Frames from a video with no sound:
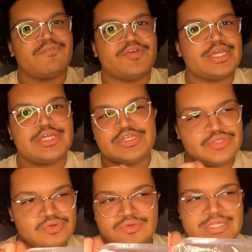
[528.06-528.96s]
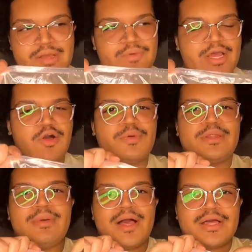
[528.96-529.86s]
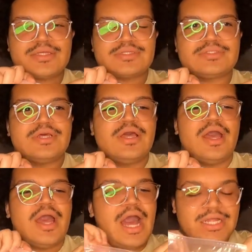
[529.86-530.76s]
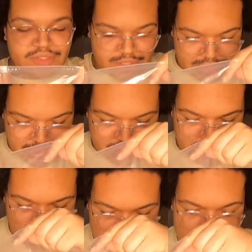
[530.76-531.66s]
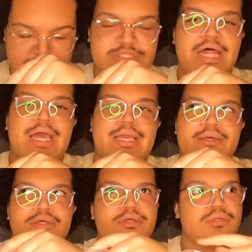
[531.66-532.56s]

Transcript: looks freaking huge. Like, when I opened the box, I thought that this junk was, like,